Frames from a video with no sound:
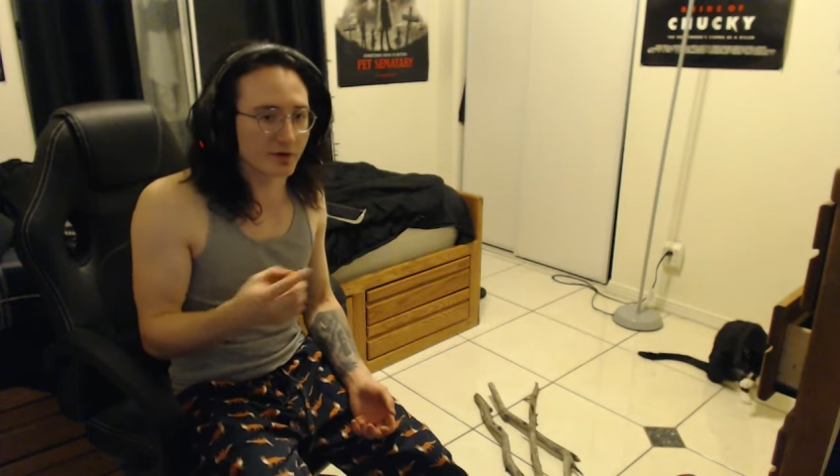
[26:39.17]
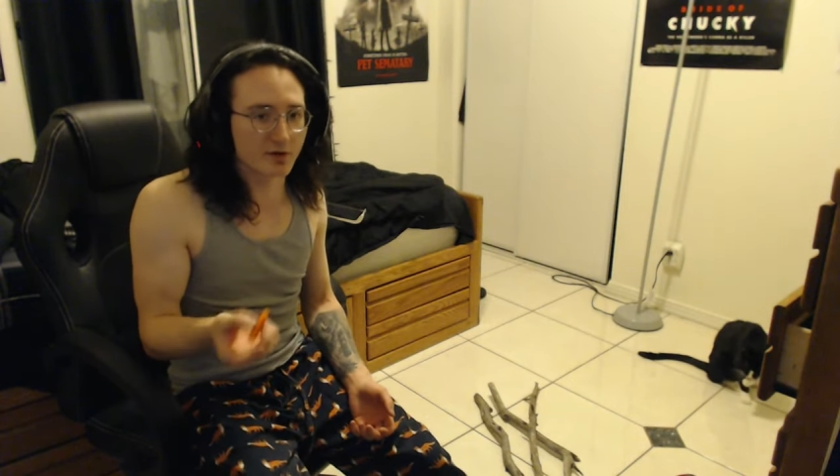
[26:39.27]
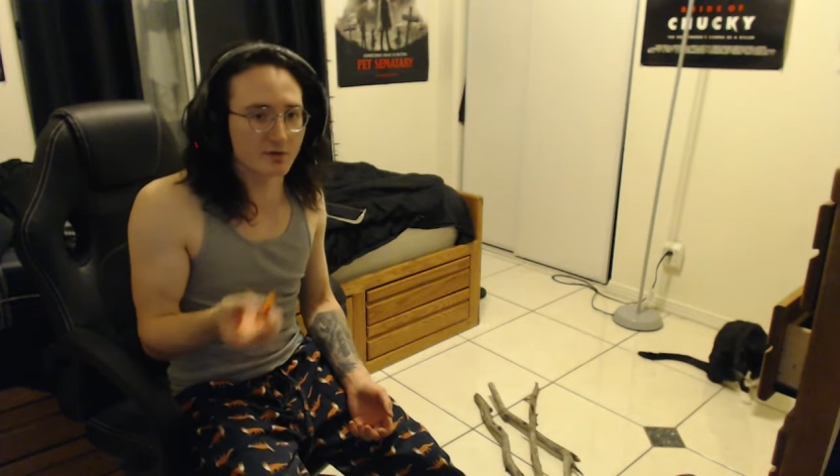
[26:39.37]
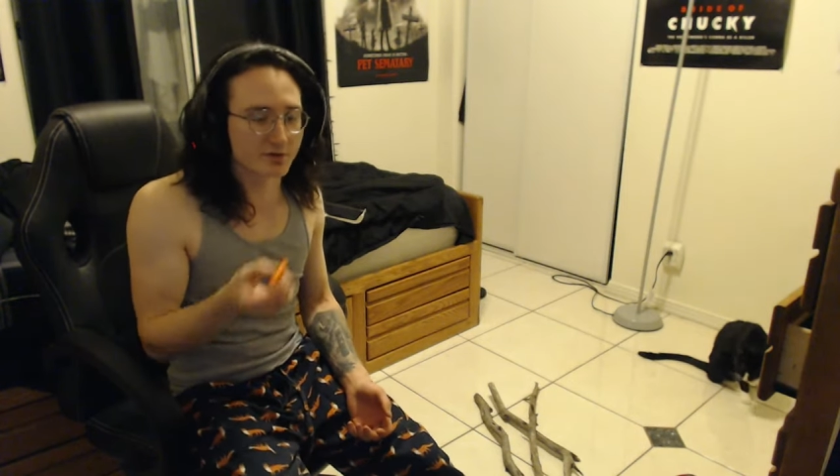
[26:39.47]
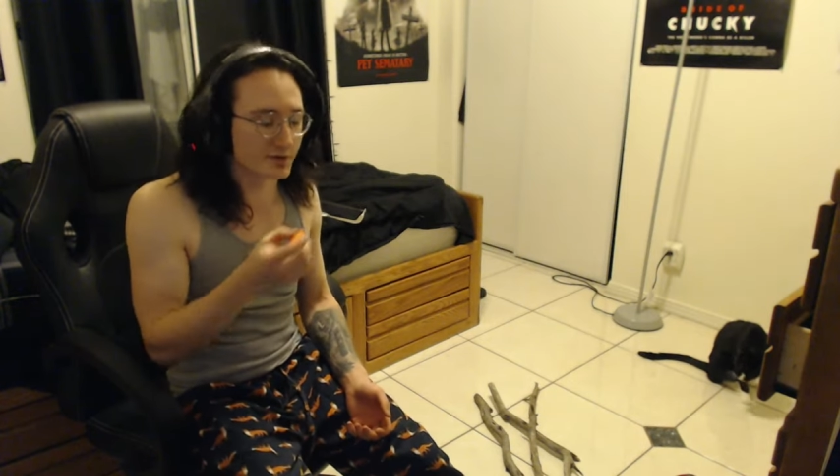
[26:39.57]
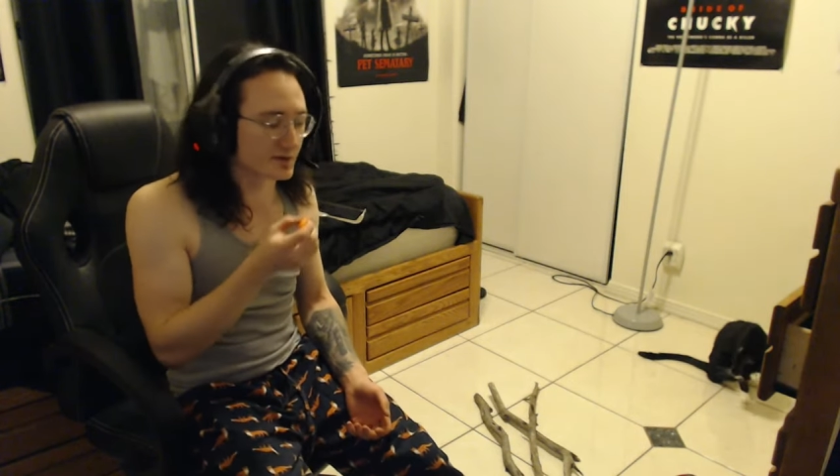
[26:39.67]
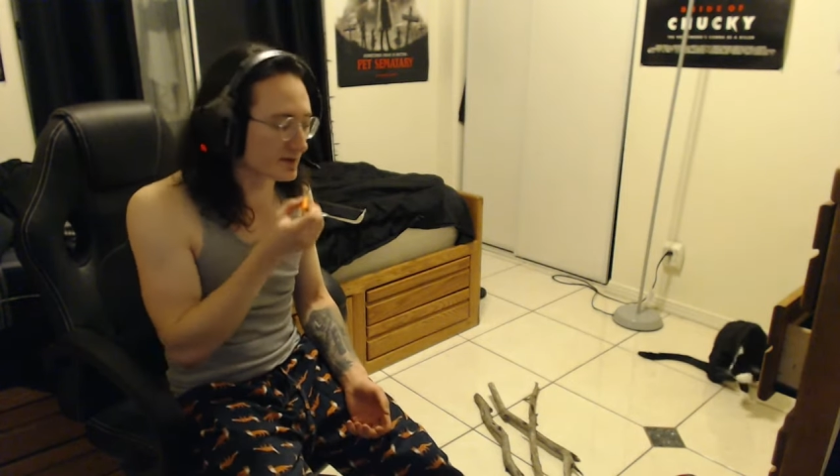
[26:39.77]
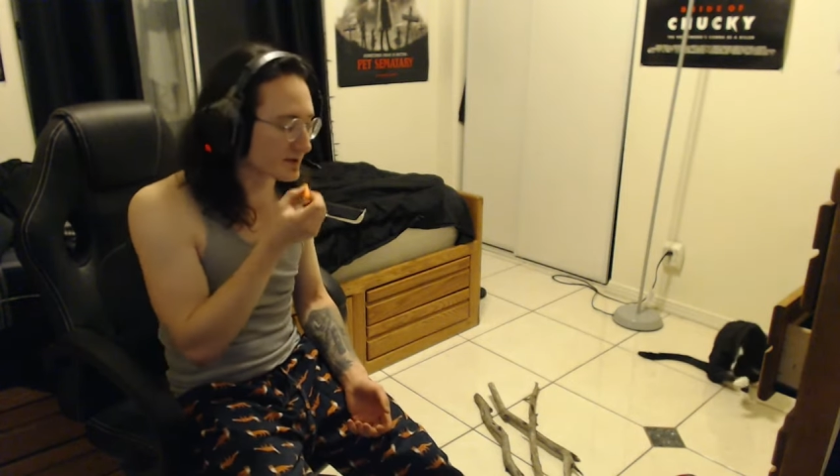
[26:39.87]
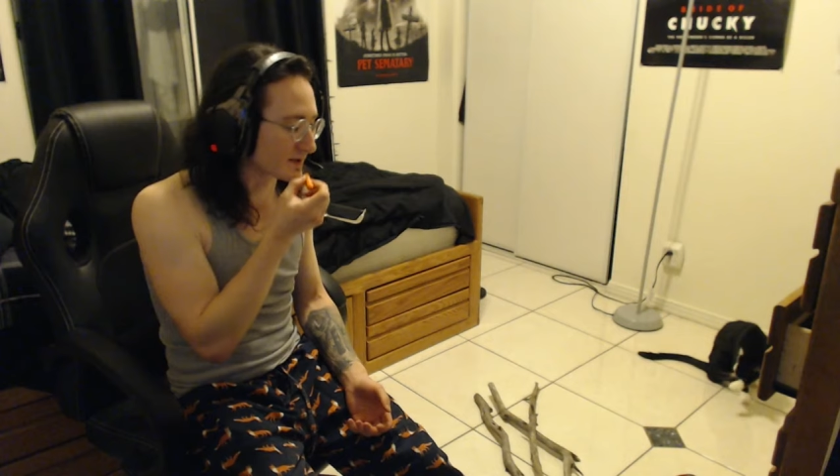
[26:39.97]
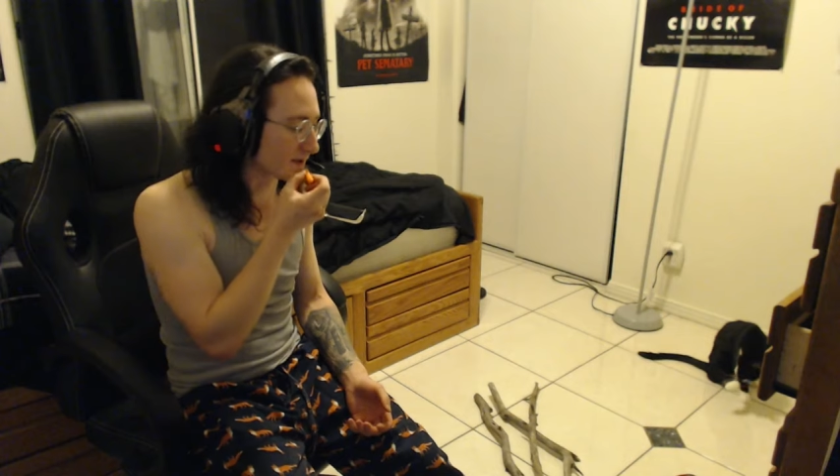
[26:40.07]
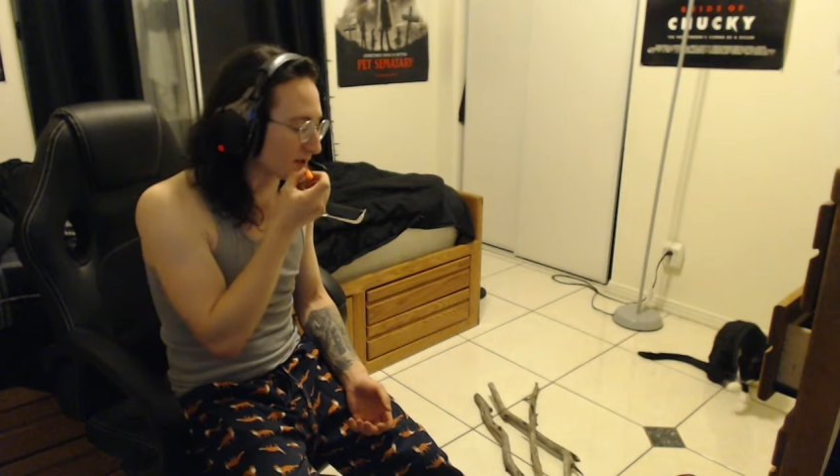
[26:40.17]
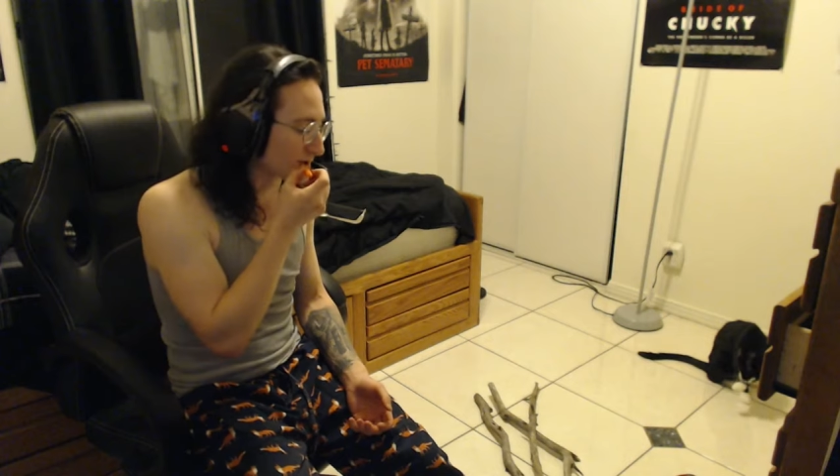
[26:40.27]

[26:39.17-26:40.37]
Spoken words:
cultures and things like that.